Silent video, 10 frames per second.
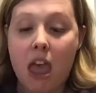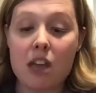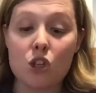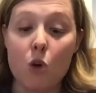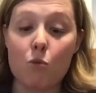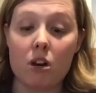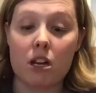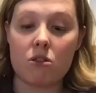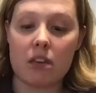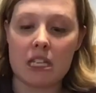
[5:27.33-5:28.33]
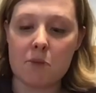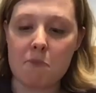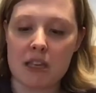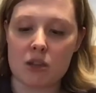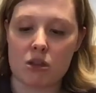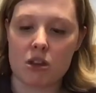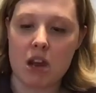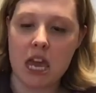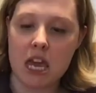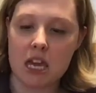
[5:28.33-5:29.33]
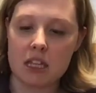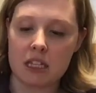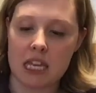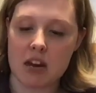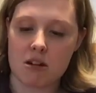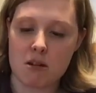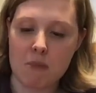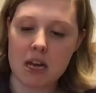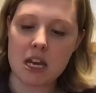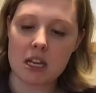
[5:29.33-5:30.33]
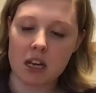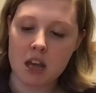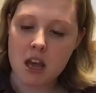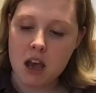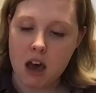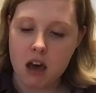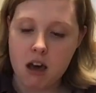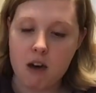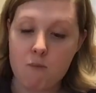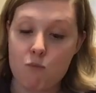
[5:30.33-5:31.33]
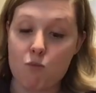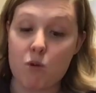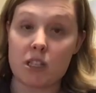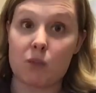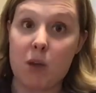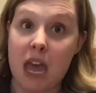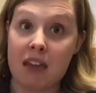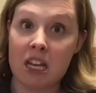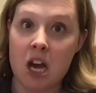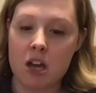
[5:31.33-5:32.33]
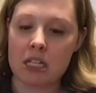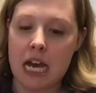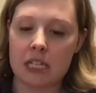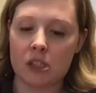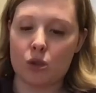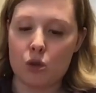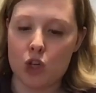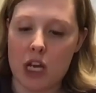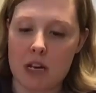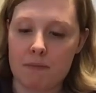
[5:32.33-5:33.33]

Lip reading: And don't worry, you'll get to mix with your hands here in a minute once we add the contact solution.